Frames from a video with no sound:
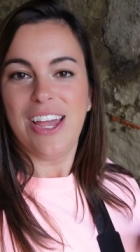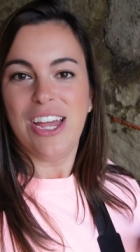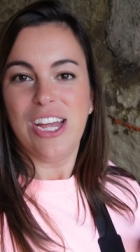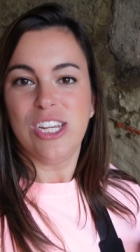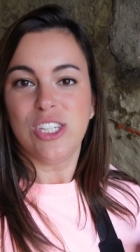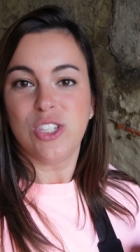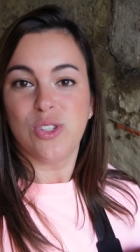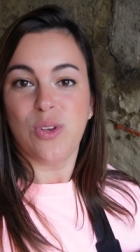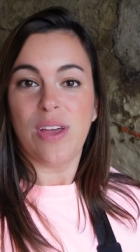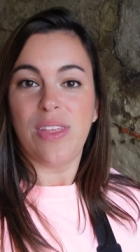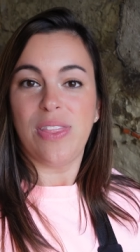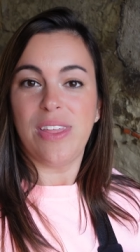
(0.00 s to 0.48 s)

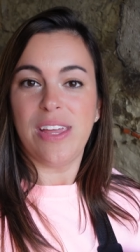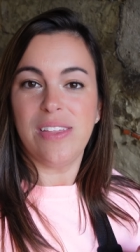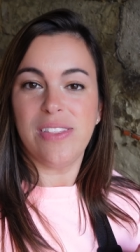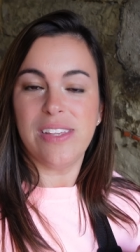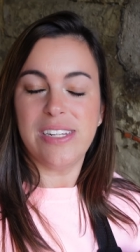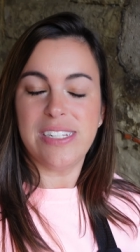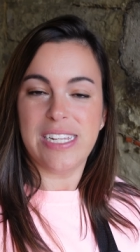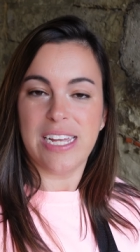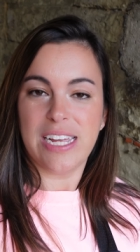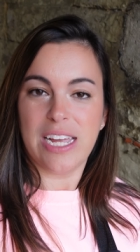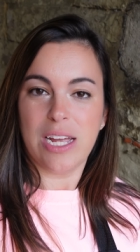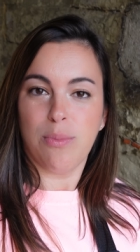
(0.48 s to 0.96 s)
So I think
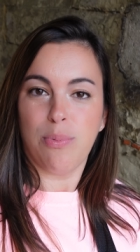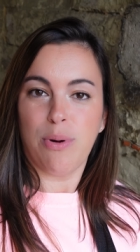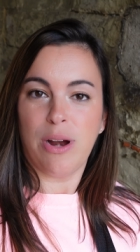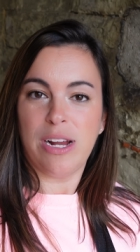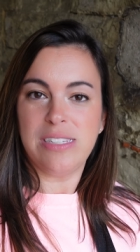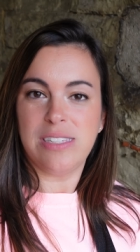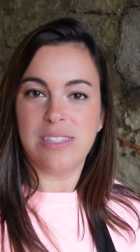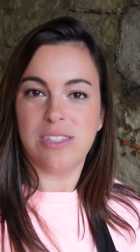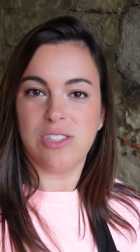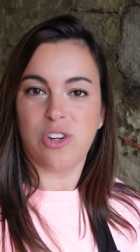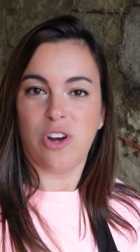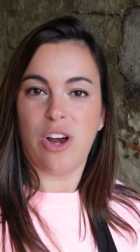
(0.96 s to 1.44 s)
the ticket
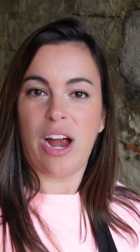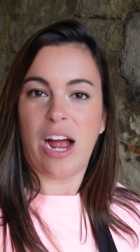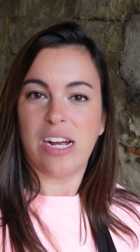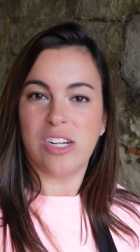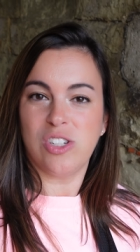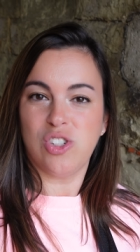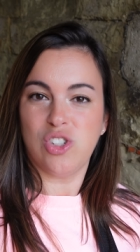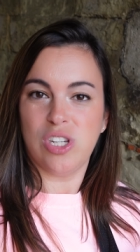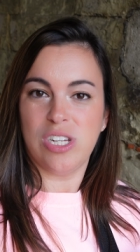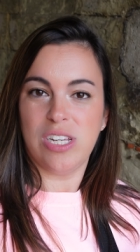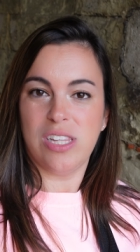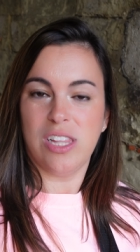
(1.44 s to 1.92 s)
prices are
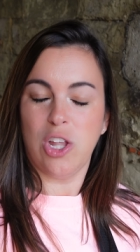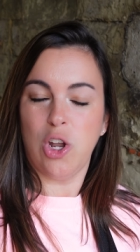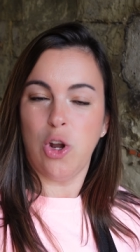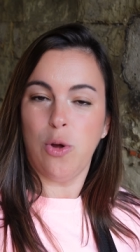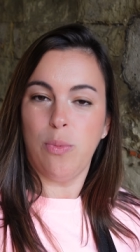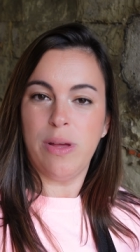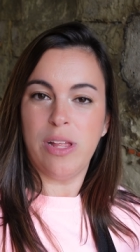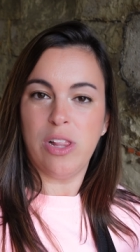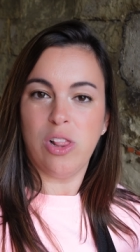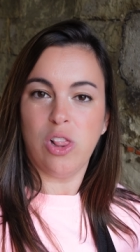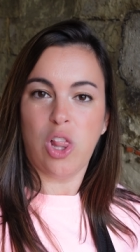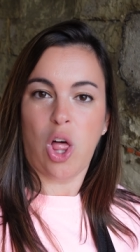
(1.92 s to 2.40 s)
actually a little
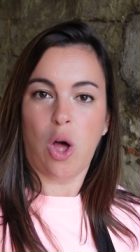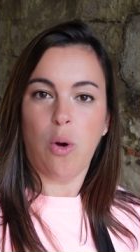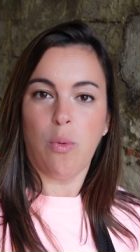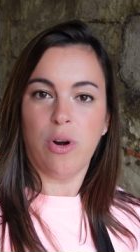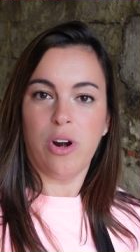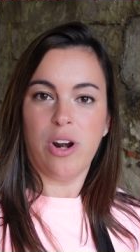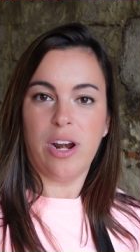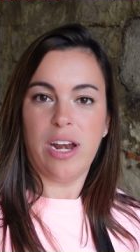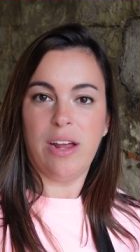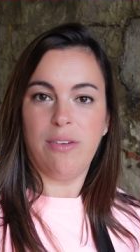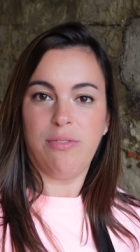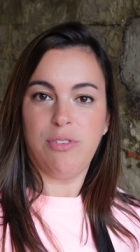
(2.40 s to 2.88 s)
bit
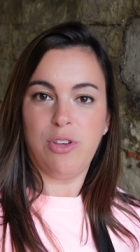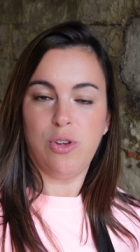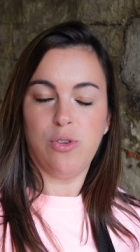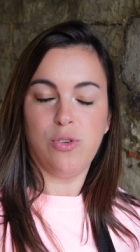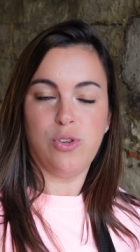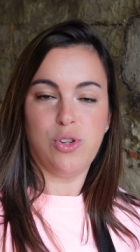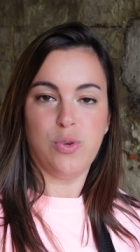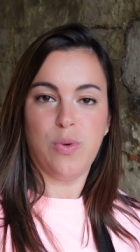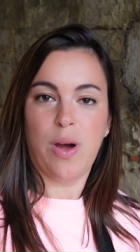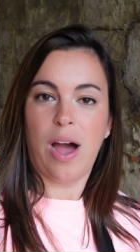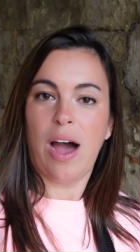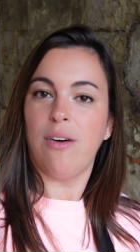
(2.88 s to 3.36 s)
lower if you
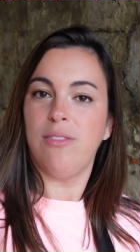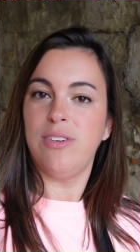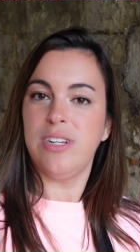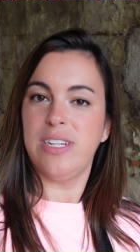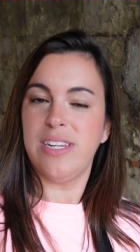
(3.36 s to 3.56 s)
do have a